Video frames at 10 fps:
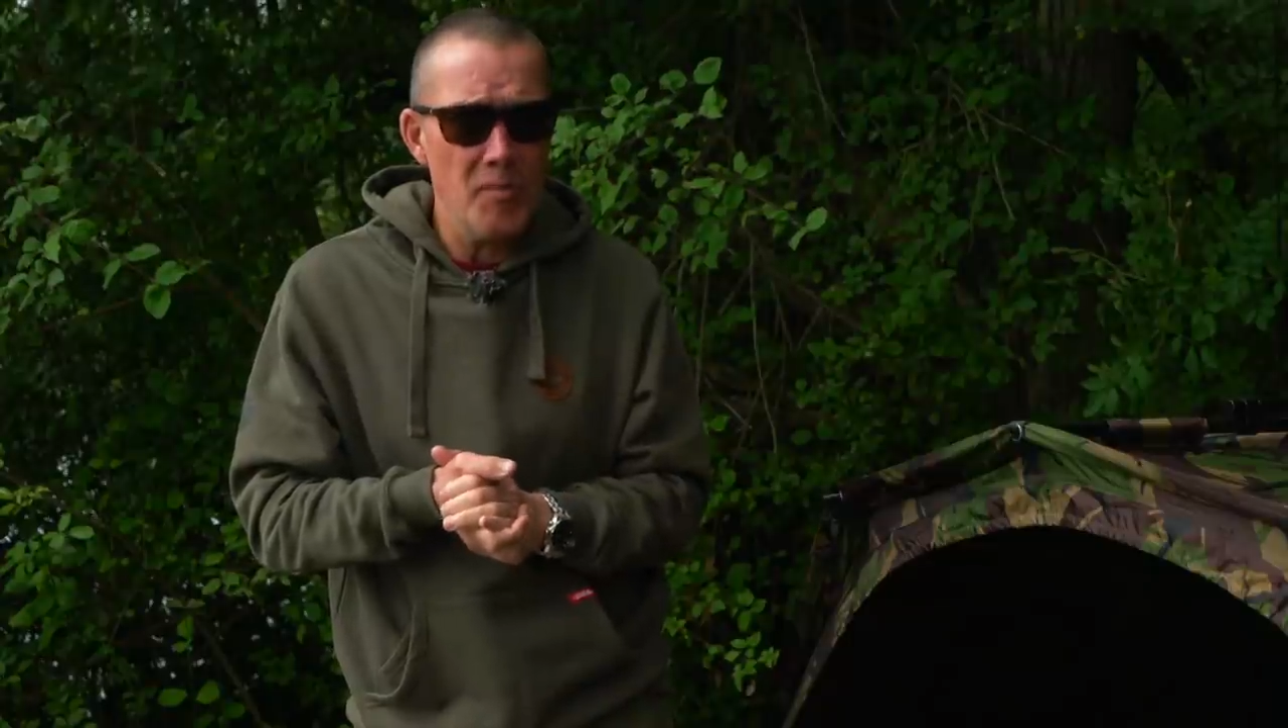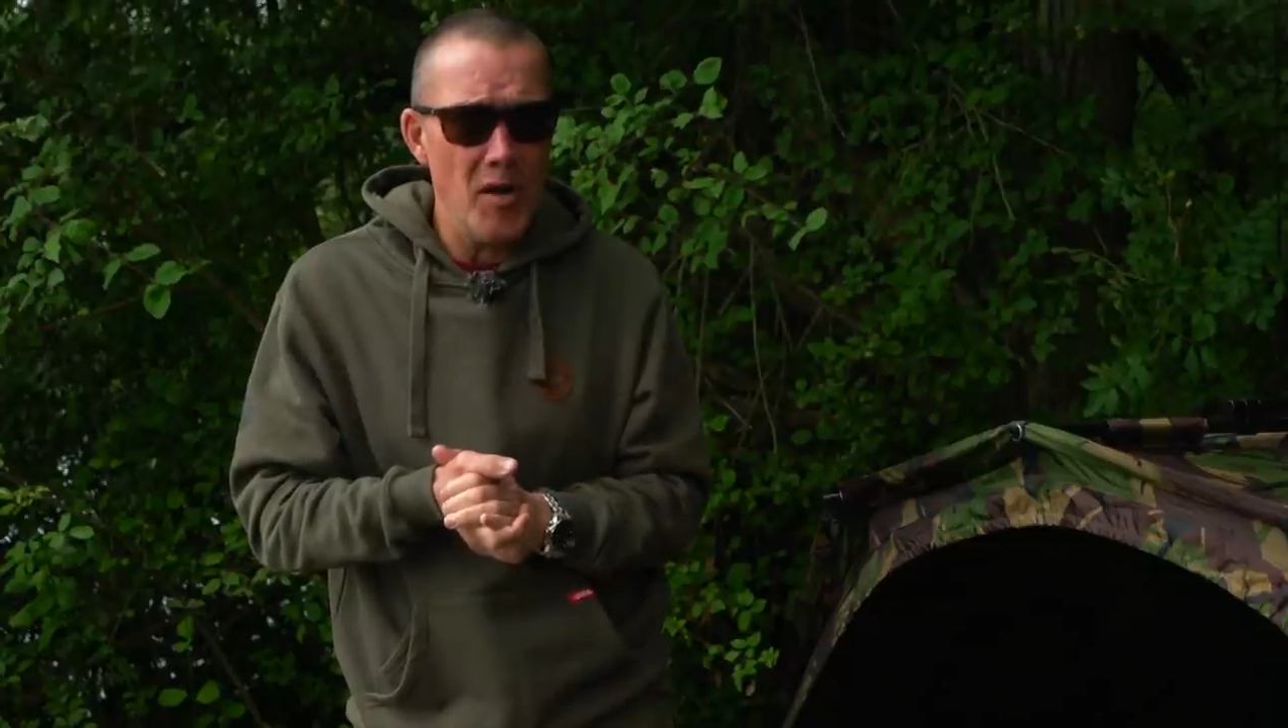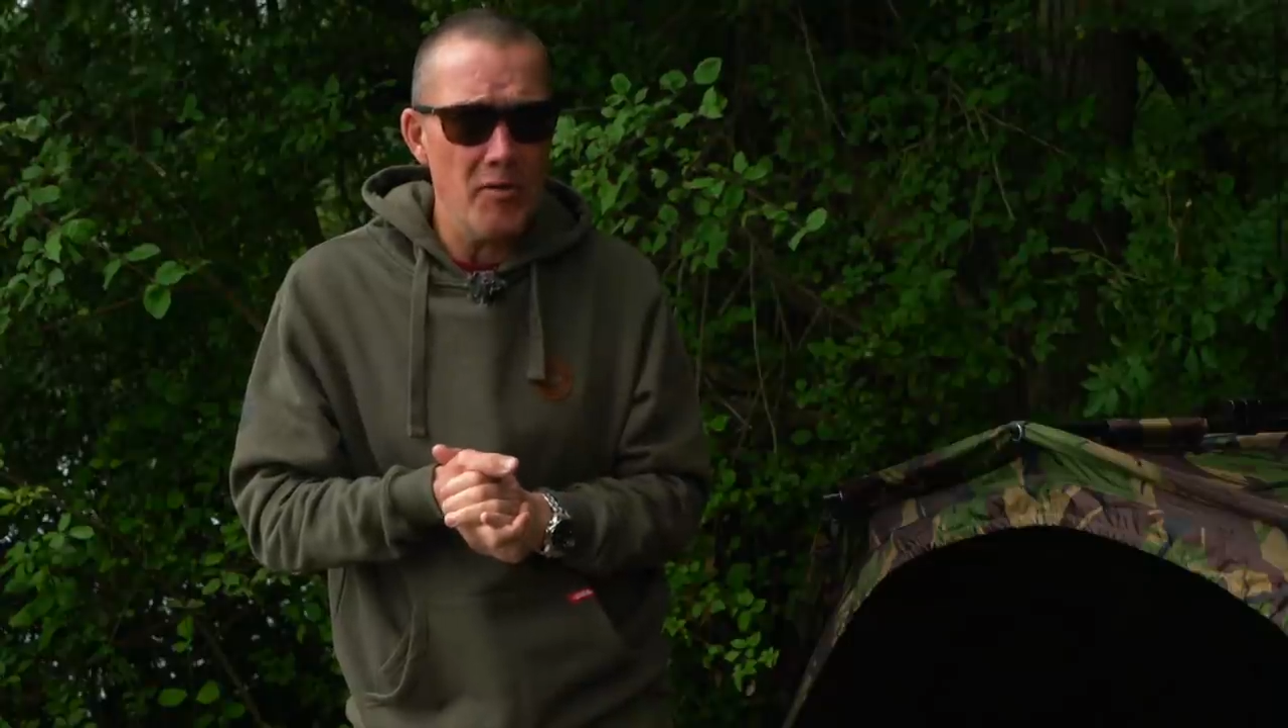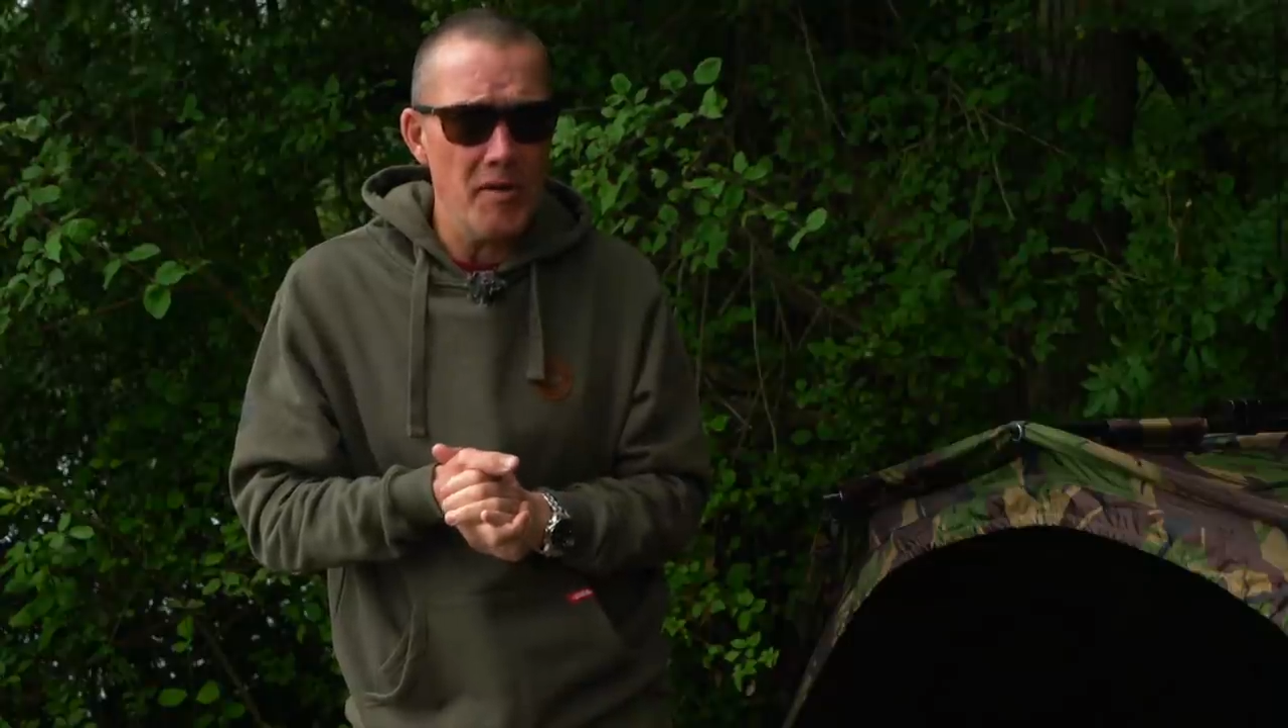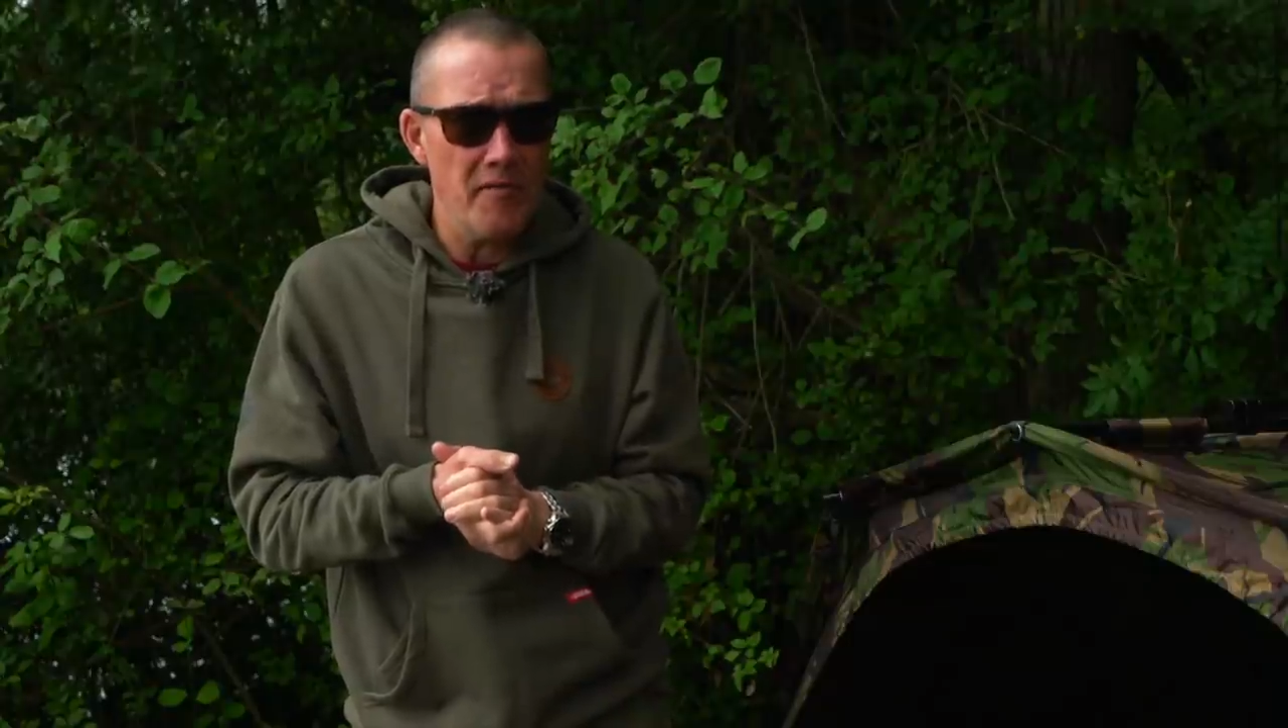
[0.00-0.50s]
a
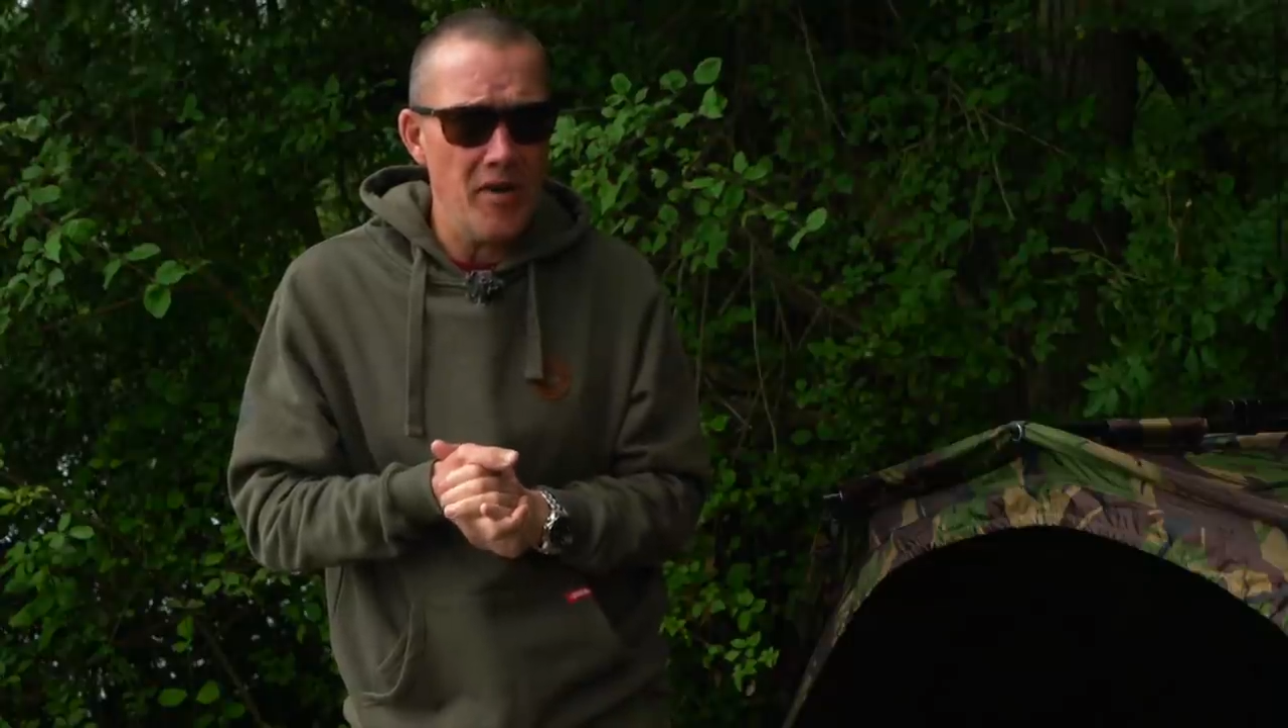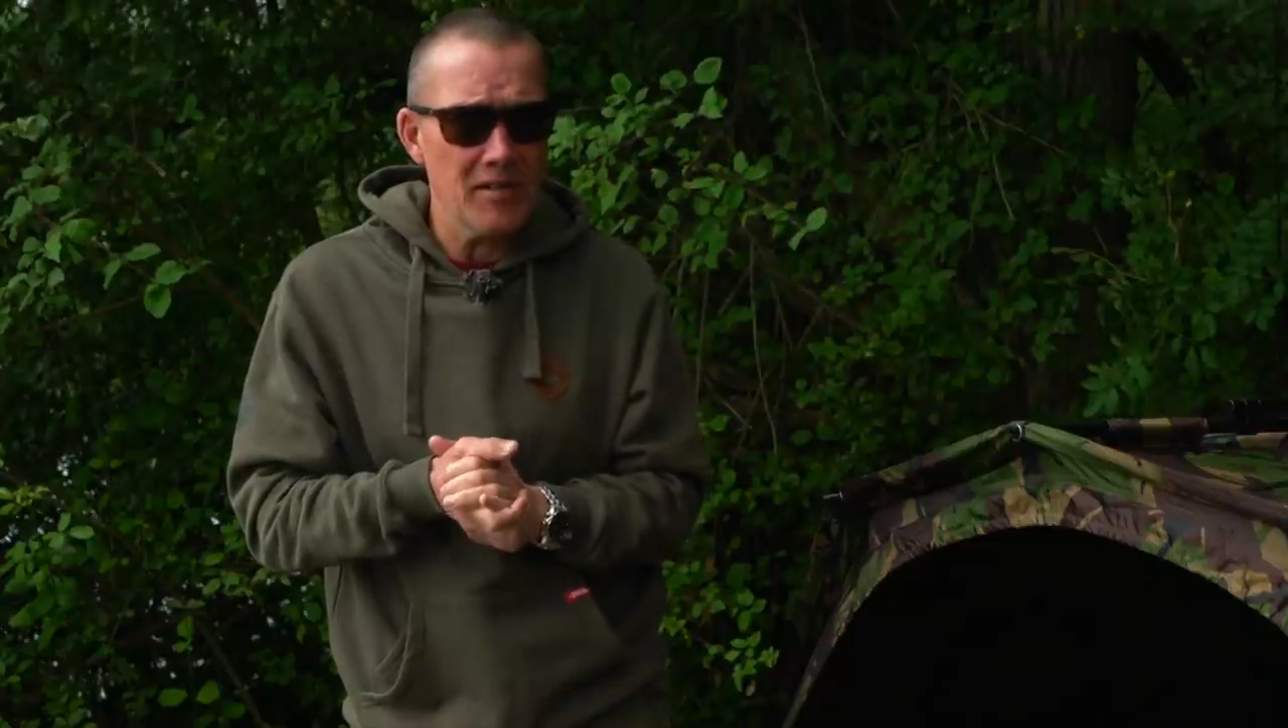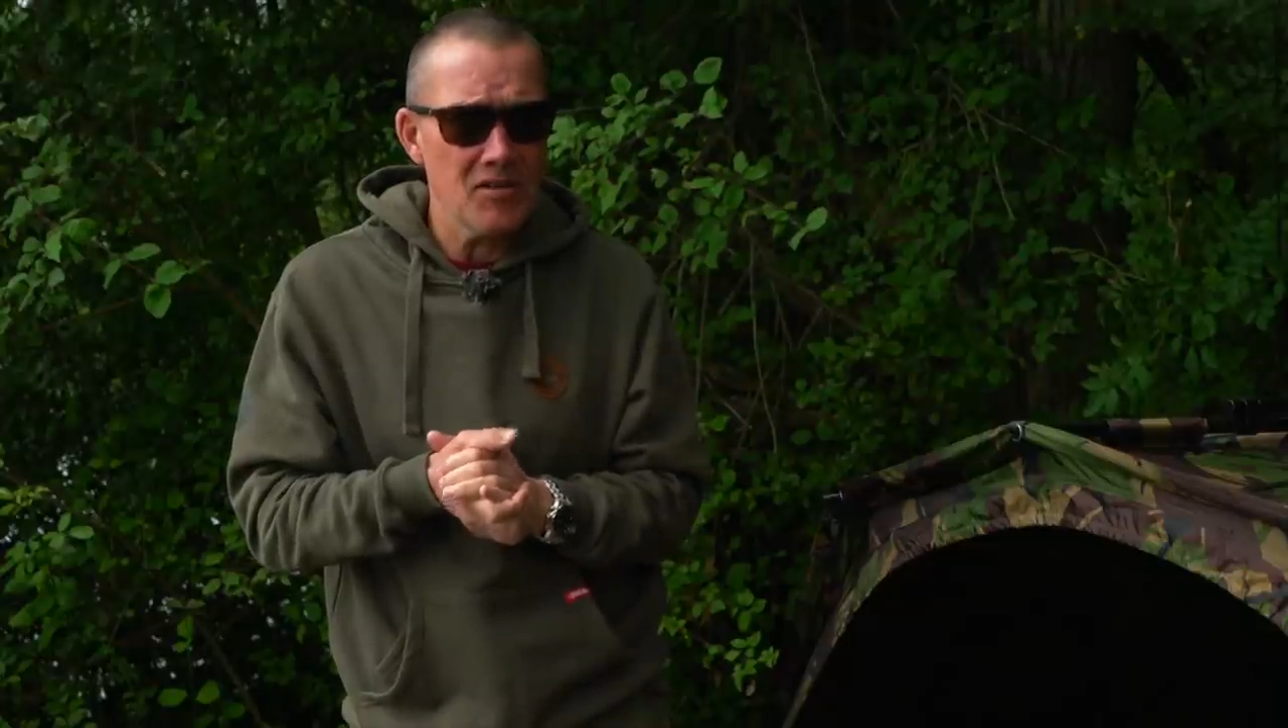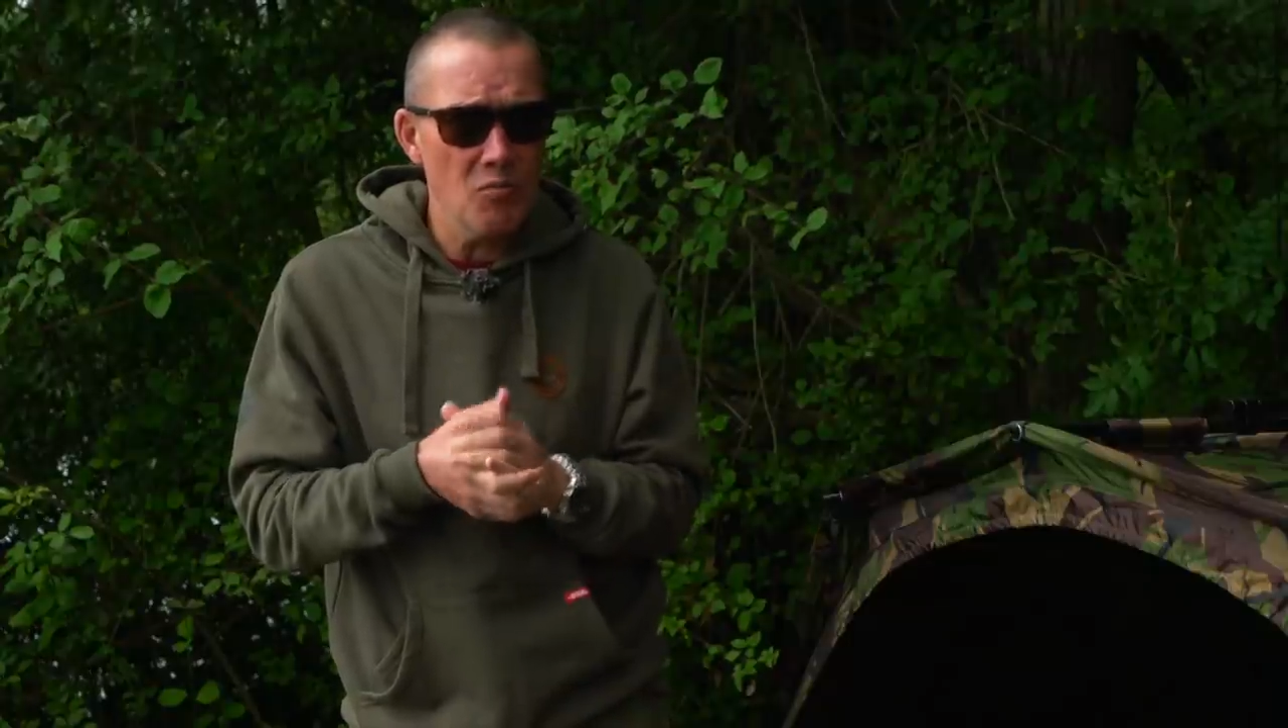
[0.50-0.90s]
boat in France.